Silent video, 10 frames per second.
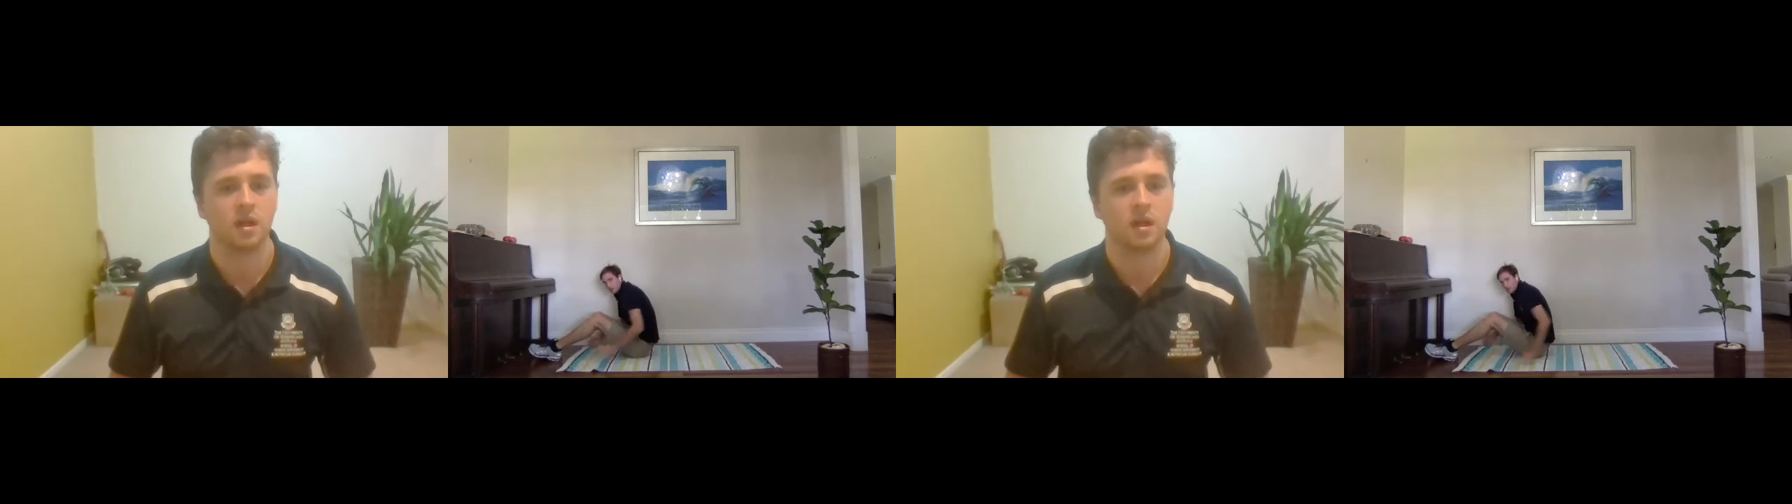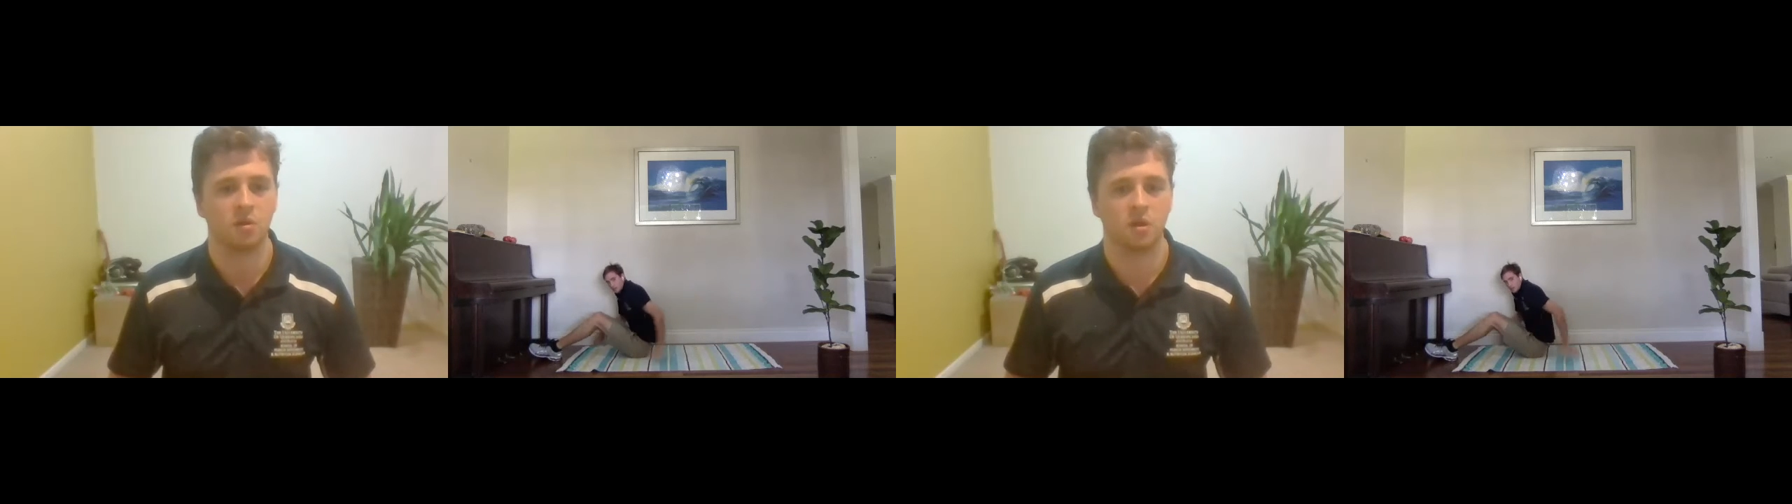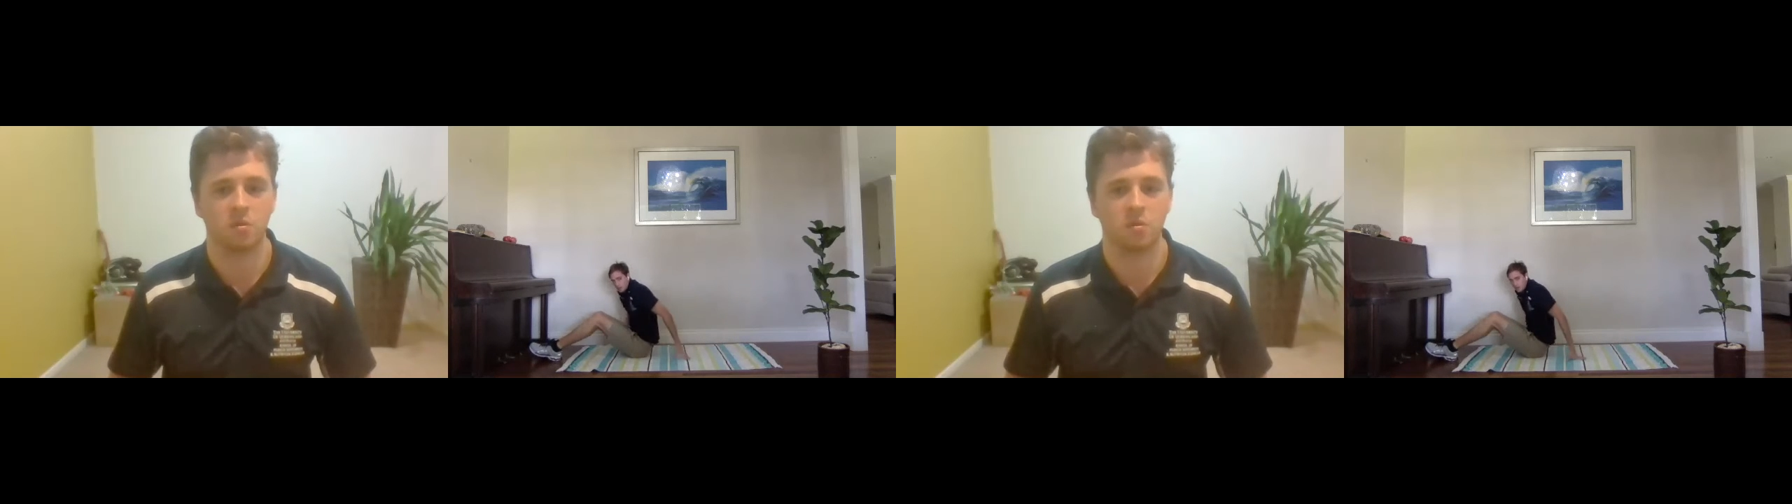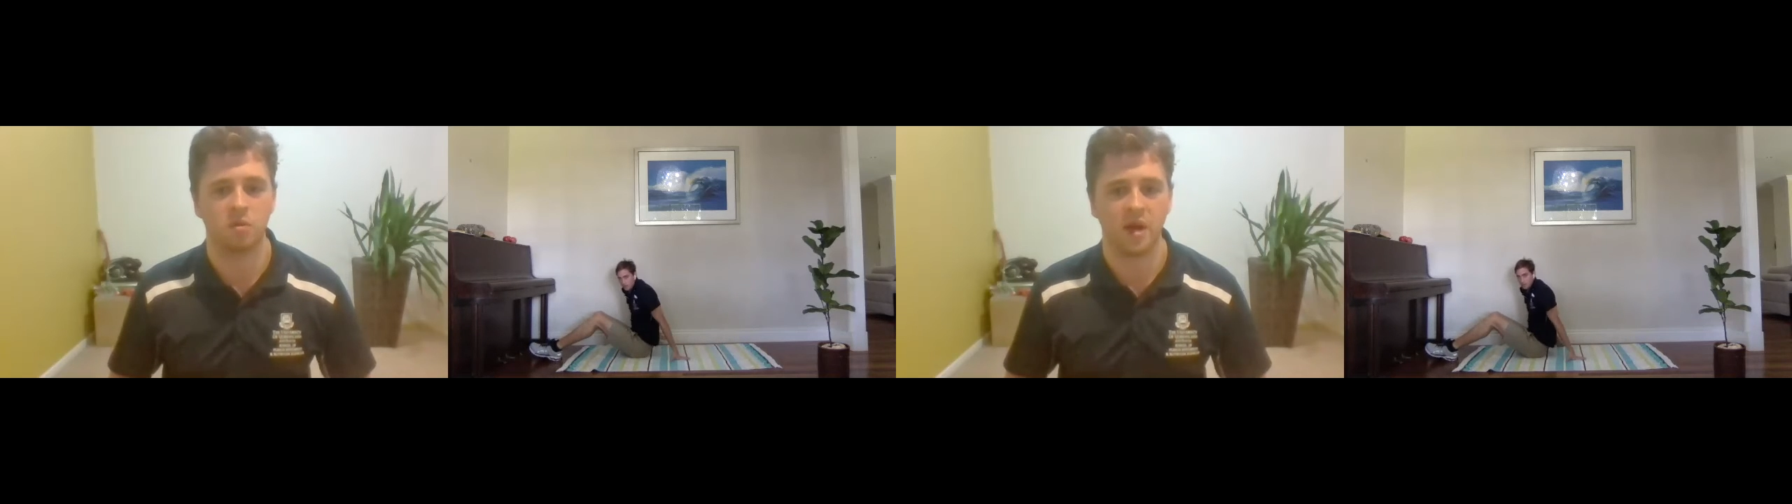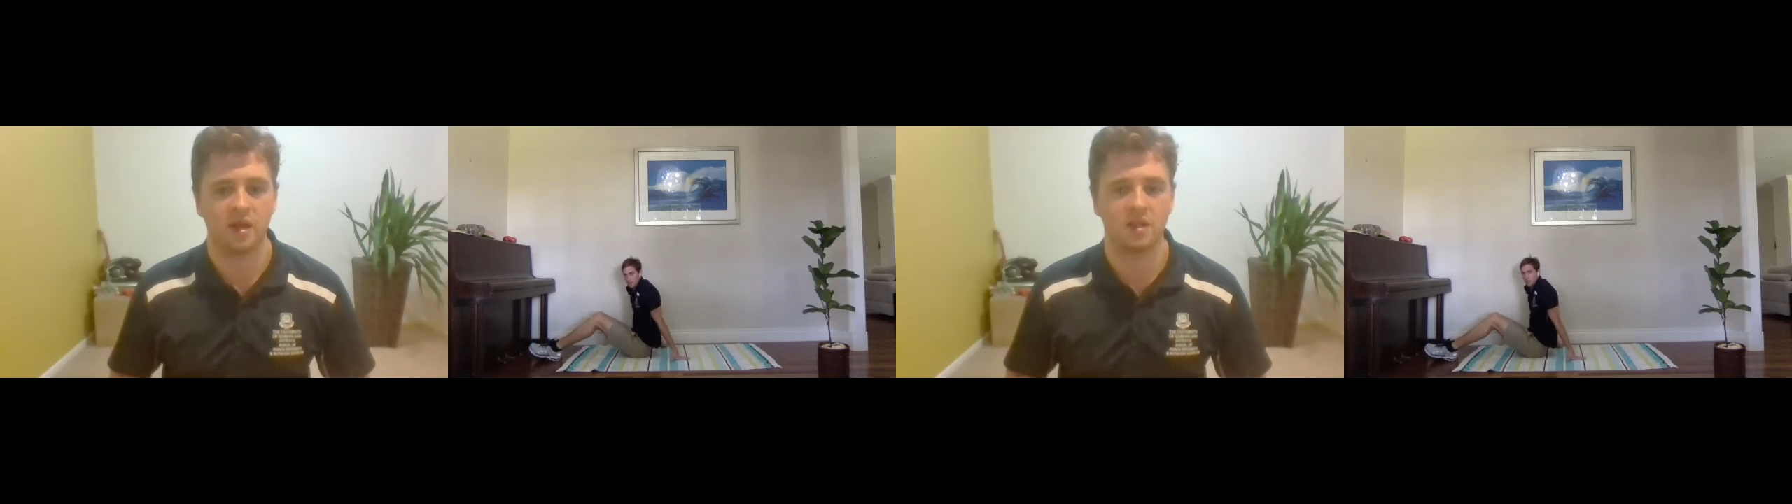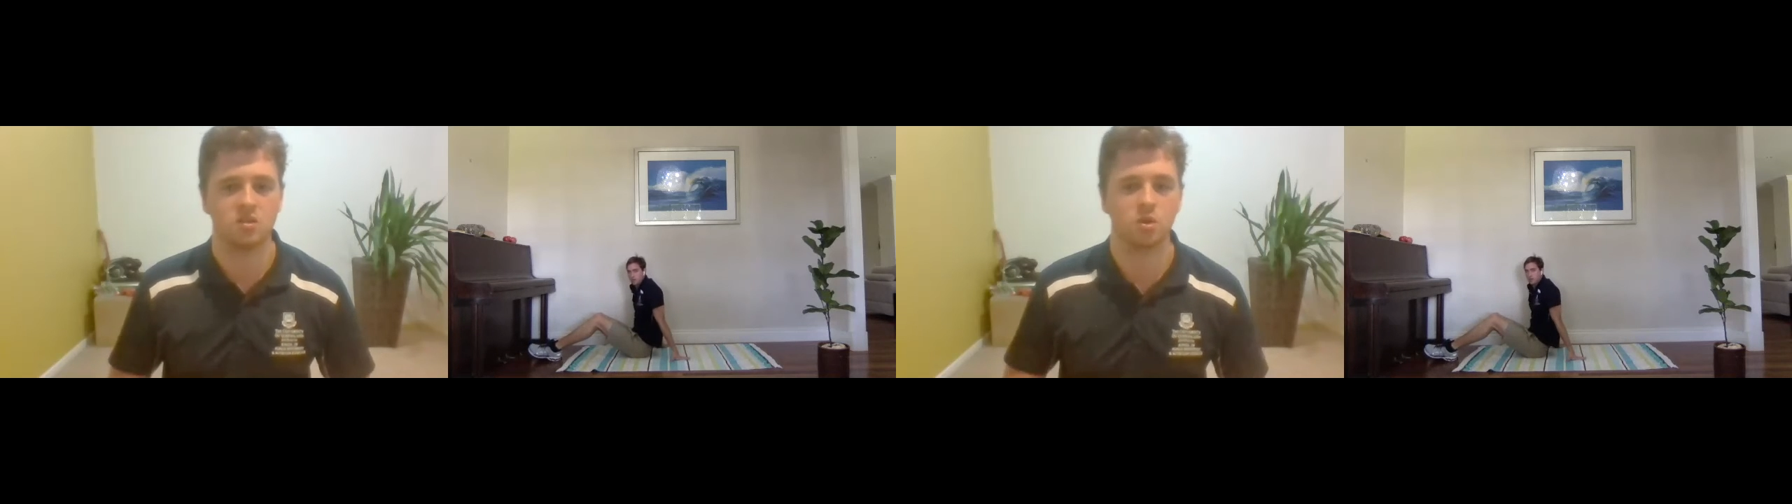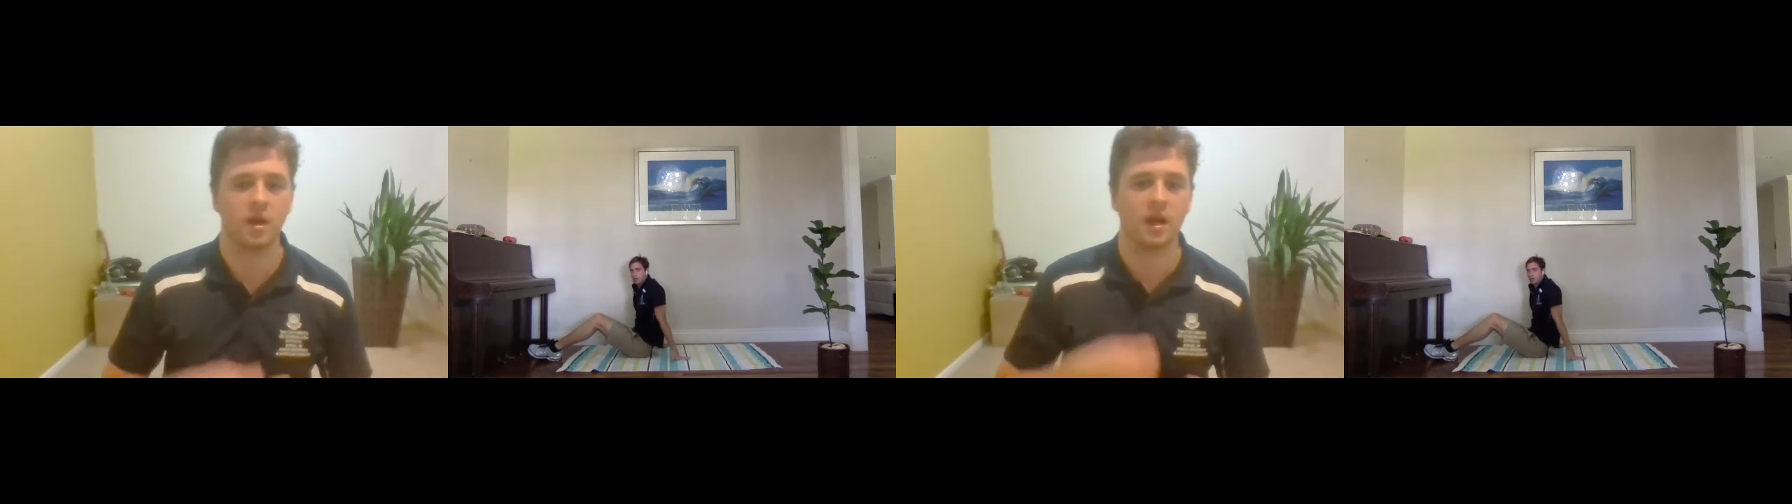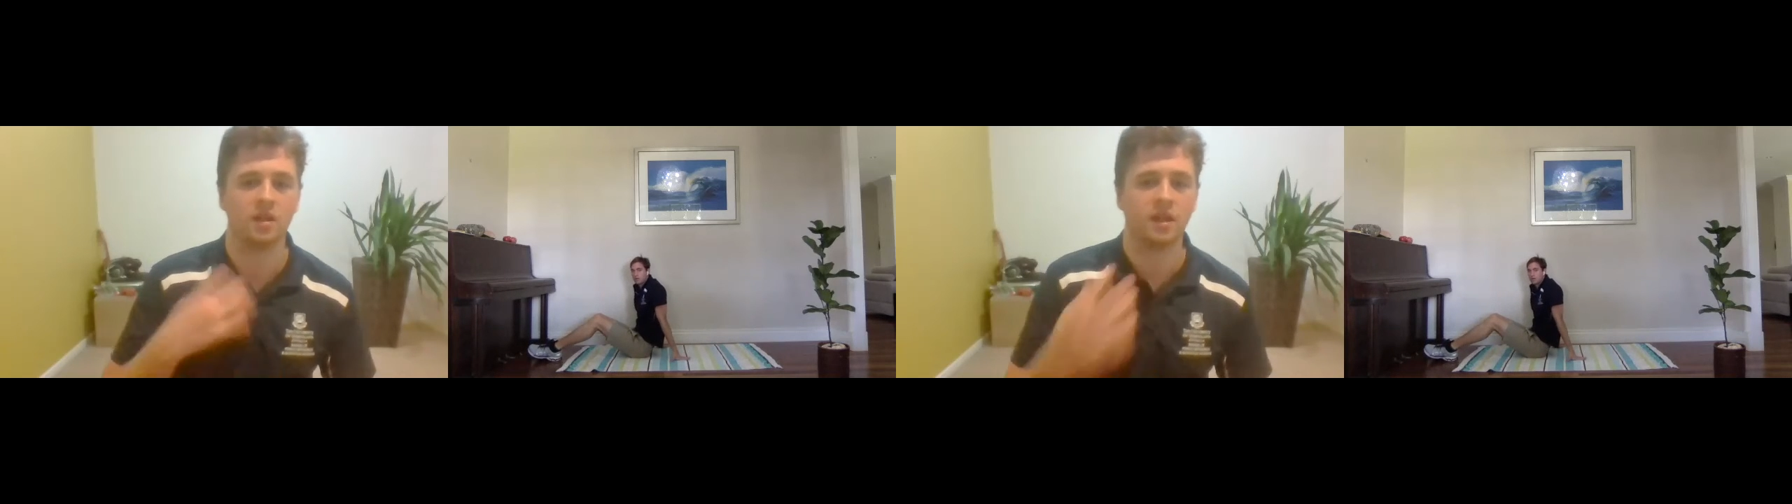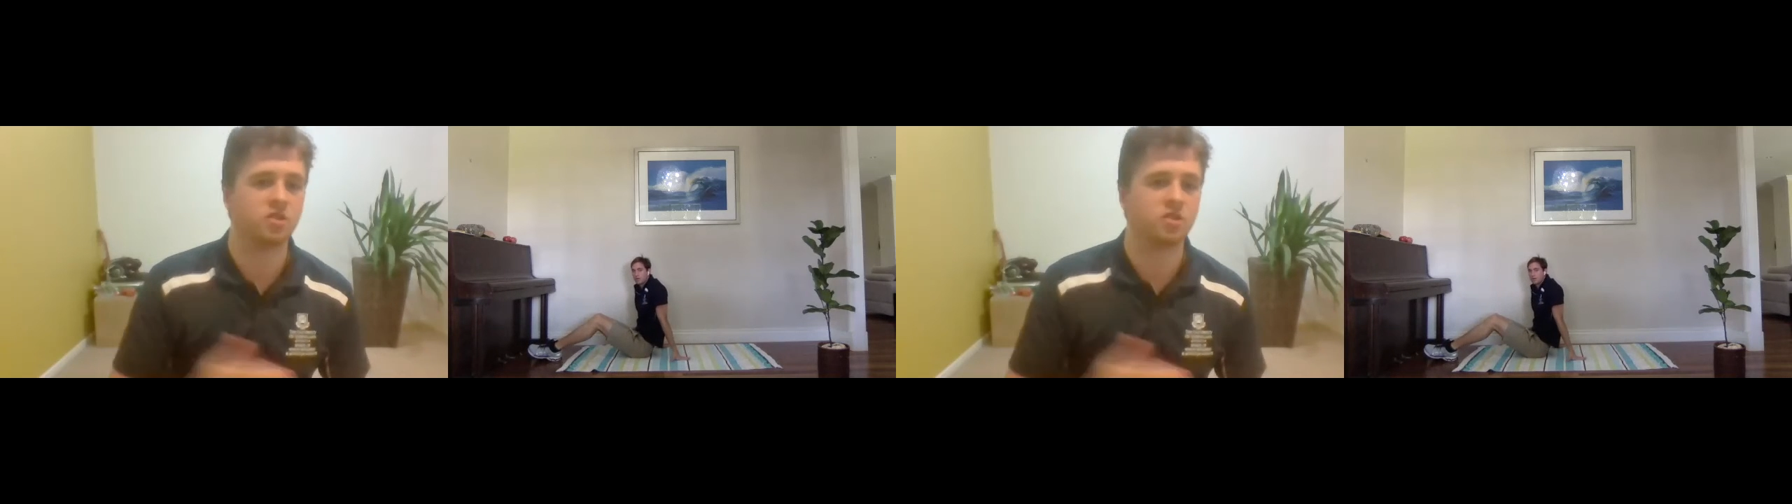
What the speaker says: And we're going to move back into our leg